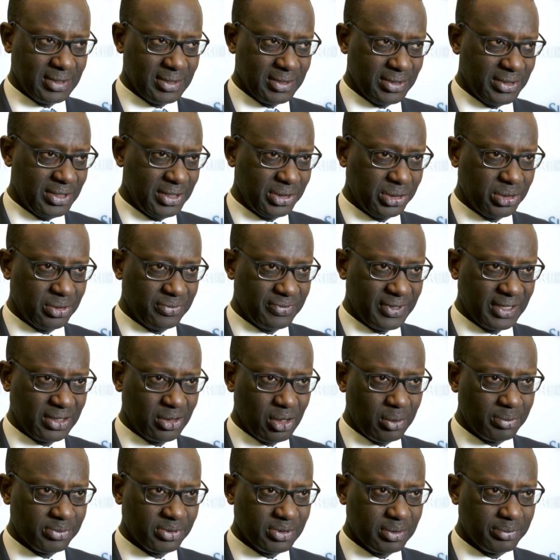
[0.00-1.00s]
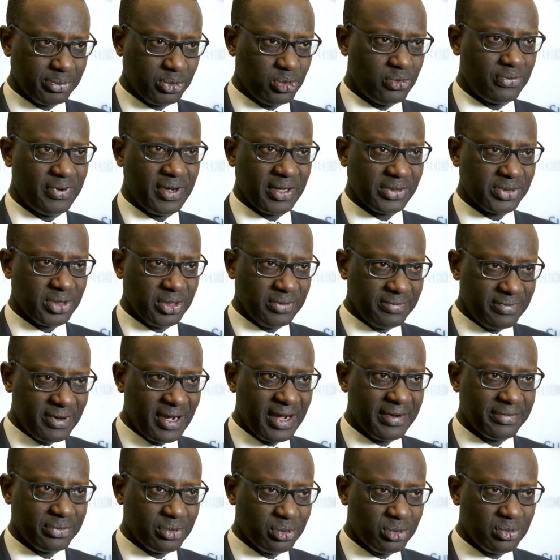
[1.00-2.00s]
a, an issue that comes from two thousand
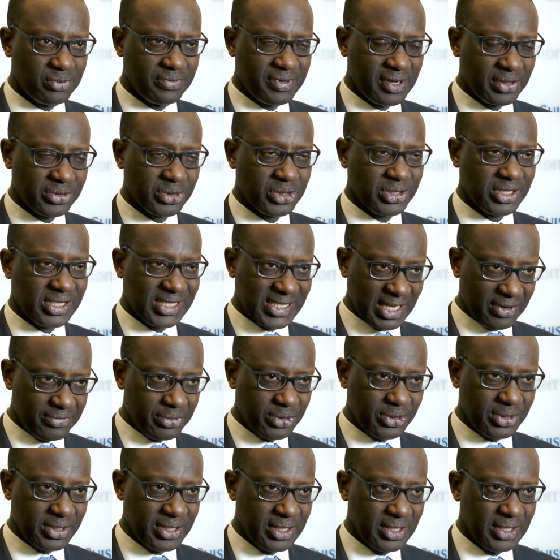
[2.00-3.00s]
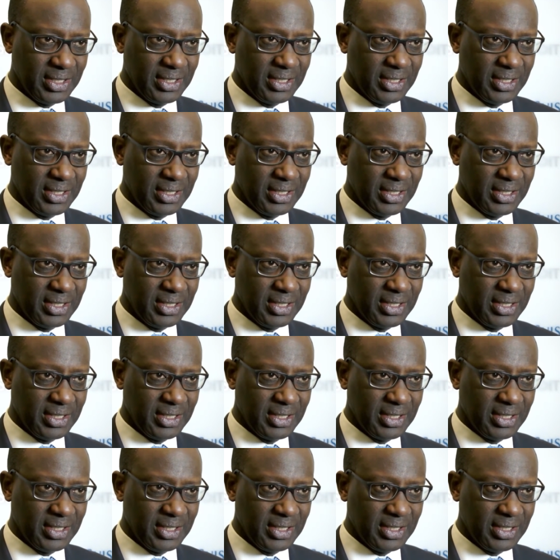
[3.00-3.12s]
five to two thousand seven